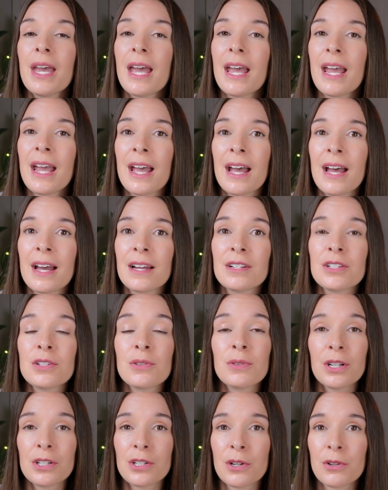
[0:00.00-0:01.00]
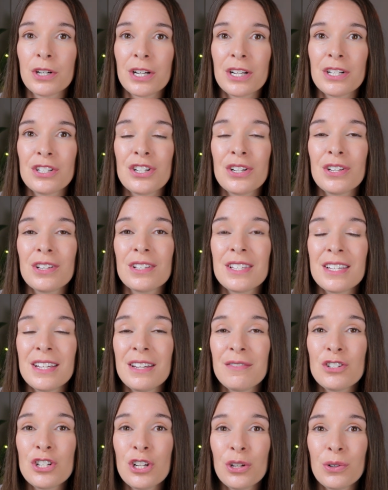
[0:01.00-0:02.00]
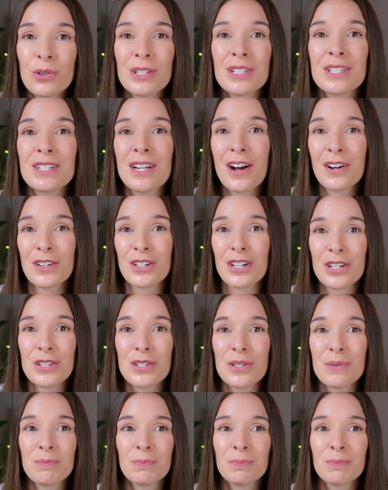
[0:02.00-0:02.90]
and to their donor-conceived children's doctors.